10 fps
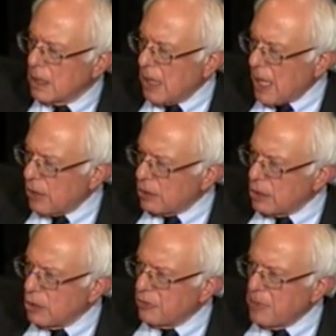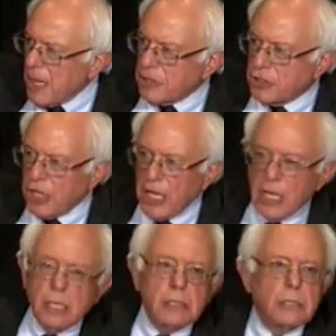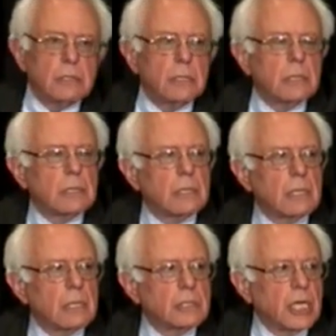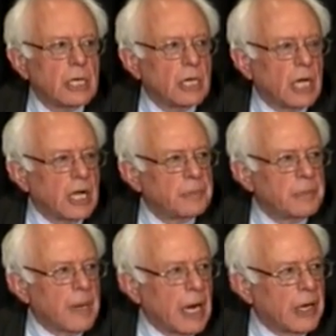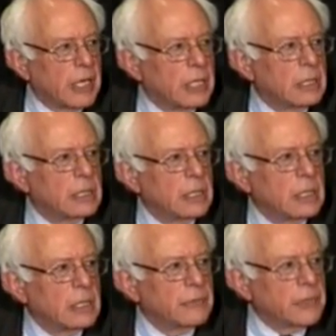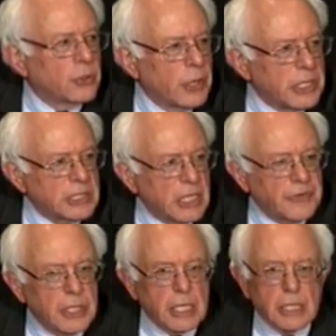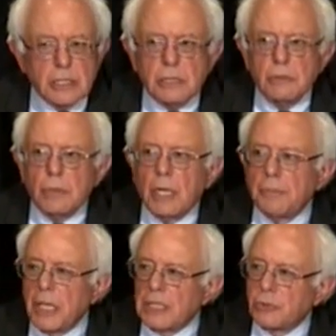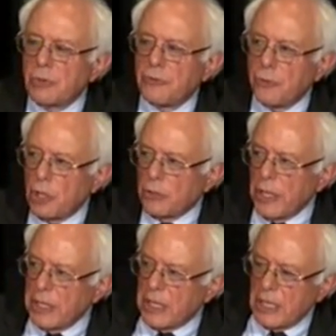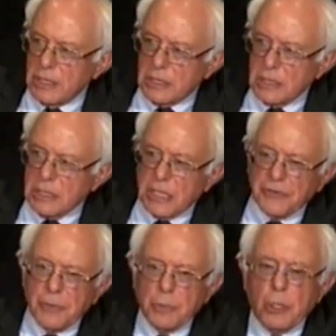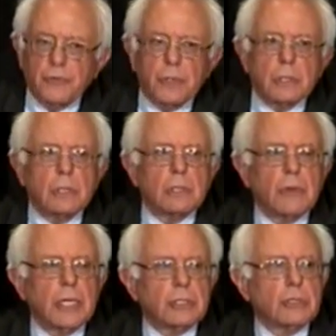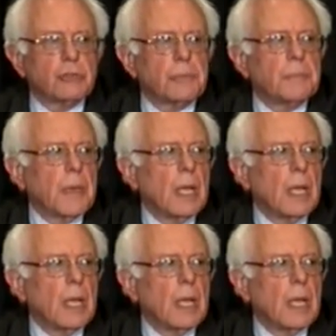Now, you've met Jane. Jane and I have been married for 27 years. We are blessed with 4 great kids and 7 beautiful grandchildren.